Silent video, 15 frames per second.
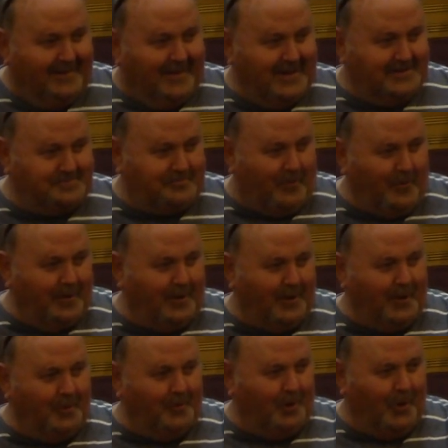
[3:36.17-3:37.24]
It's
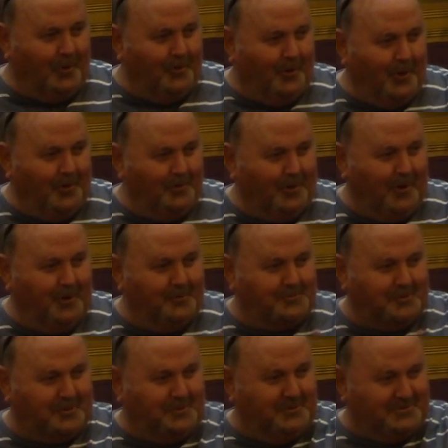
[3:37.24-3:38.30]

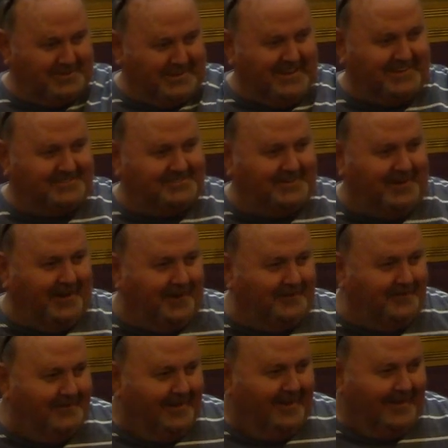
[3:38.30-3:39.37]
0.00026, you know.
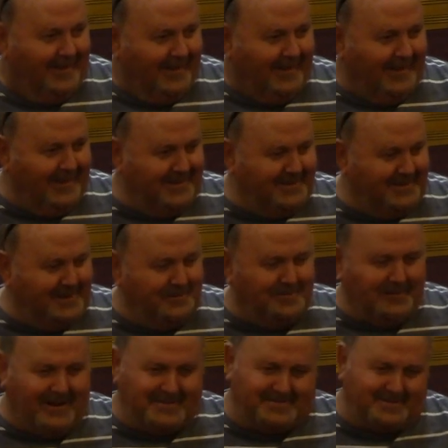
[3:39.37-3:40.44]
And uh,
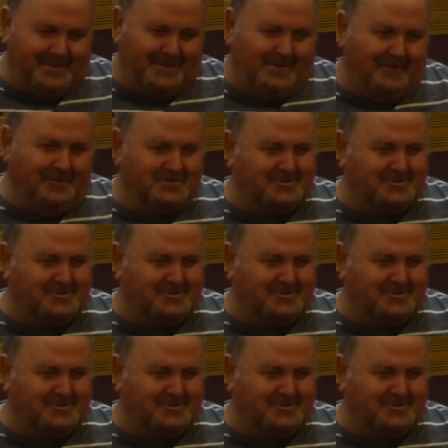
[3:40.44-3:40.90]
but I said, you know, it's